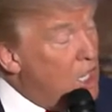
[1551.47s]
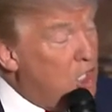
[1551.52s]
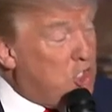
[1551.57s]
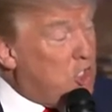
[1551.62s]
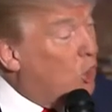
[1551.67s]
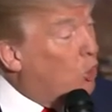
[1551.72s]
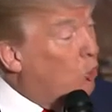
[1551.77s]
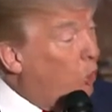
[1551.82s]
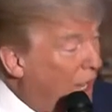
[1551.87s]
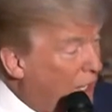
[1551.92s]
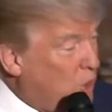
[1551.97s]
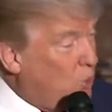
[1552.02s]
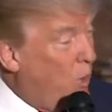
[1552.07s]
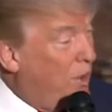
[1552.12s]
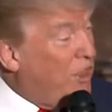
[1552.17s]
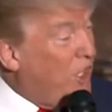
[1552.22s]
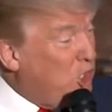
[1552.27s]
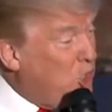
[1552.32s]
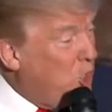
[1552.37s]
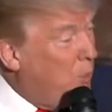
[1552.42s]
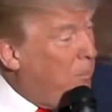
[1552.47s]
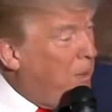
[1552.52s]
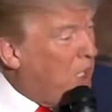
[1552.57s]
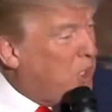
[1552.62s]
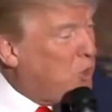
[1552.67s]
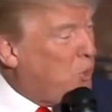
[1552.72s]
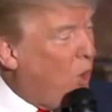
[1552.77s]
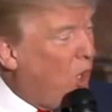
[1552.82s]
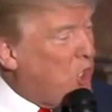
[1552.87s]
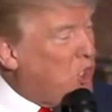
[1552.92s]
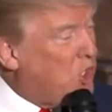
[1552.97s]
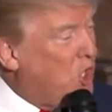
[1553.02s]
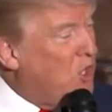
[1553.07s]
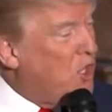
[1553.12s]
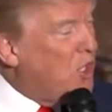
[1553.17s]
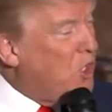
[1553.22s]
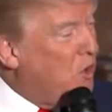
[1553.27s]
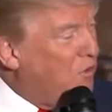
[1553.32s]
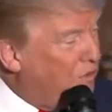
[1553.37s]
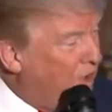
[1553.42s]
It's a great, that's your best
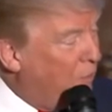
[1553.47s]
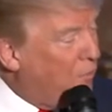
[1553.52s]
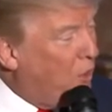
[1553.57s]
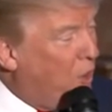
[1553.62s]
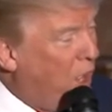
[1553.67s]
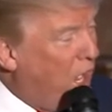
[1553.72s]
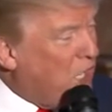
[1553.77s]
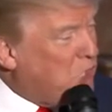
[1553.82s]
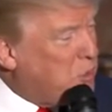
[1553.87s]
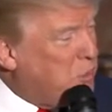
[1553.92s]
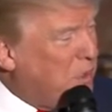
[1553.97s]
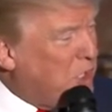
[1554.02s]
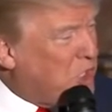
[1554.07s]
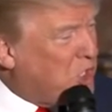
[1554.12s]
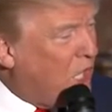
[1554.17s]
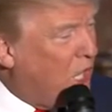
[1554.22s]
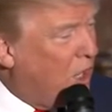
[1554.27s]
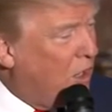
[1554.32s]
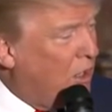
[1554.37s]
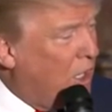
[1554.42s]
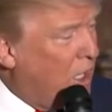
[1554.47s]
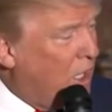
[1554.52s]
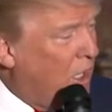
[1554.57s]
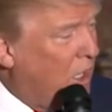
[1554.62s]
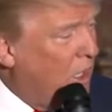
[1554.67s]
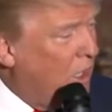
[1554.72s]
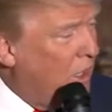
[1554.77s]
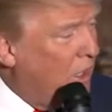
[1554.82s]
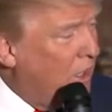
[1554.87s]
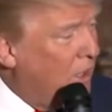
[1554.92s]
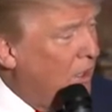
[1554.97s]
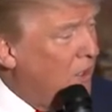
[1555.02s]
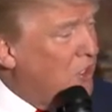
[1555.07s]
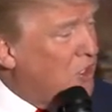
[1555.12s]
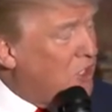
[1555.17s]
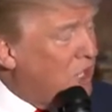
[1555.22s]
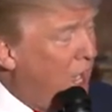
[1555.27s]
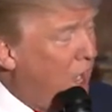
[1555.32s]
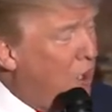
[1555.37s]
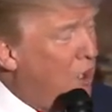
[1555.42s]
question that you've ever asked me, Sarah.
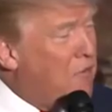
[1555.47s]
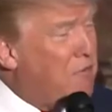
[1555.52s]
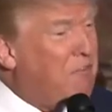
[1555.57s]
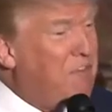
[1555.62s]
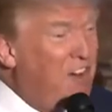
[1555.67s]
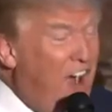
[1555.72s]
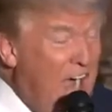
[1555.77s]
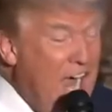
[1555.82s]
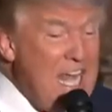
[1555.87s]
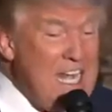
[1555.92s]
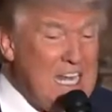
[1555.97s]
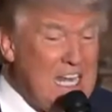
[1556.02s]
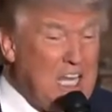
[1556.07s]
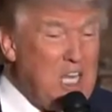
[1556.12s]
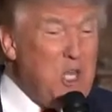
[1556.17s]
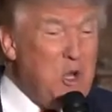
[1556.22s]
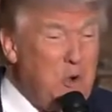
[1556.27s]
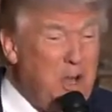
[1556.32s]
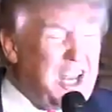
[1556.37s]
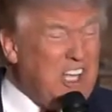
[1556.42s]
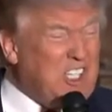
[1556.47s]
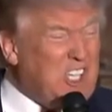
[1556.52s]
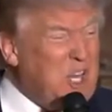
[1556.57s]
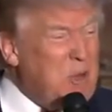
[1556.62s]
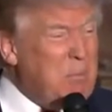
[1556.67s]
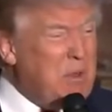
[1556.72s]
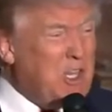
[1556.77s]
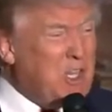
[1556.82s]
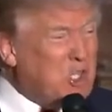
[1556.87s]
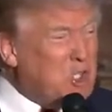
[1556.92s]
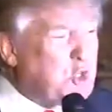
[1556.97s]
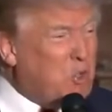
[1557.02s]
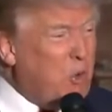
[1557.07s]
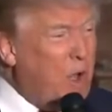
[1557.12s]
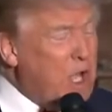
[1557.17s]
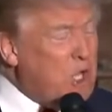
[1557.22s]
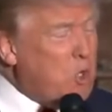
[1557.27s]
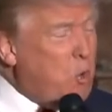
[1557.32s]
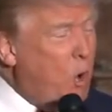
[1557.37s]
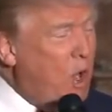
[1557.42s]
Sarah, finally, you're asking me this
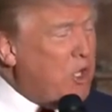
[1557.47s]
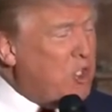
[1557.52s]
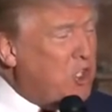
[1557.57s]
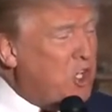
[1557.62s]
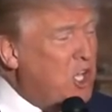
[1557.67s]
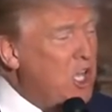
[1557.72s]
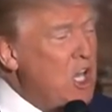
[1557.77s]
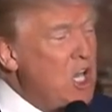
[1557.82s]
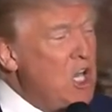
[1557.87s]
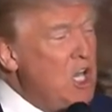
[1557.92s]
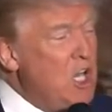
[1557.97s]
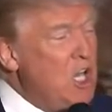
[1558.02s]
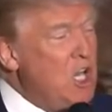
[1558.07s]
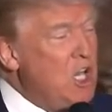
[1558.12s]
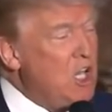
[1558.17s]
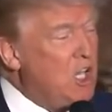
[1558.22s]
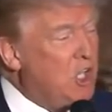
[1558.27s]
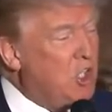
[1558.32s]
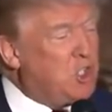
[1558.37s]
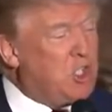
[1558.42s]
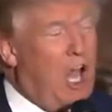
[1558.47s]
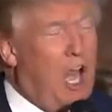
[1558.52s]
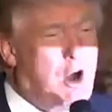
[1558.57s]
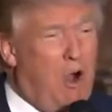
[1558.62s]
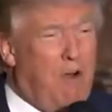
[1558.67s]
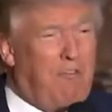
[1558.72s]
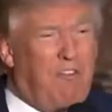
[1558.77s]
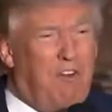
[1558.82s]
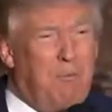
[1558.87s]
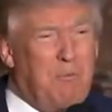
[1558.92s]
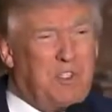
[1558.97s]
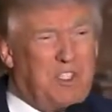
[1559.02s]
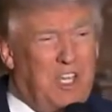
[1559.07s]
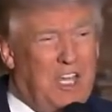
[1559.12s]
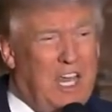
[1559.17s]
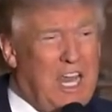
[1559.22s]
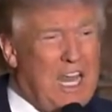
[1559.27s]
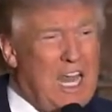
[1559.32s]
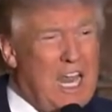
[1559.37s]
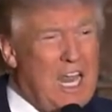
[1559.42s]
great question. Sarah from
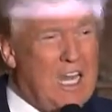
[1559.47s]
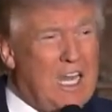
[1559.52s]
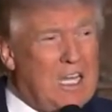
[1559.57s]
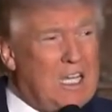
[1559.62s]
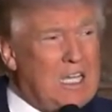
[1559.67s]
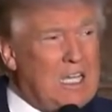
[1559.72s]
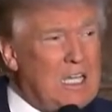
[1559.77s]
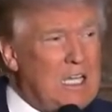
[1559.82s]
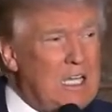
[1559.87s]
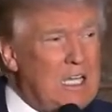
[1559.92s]
CNN,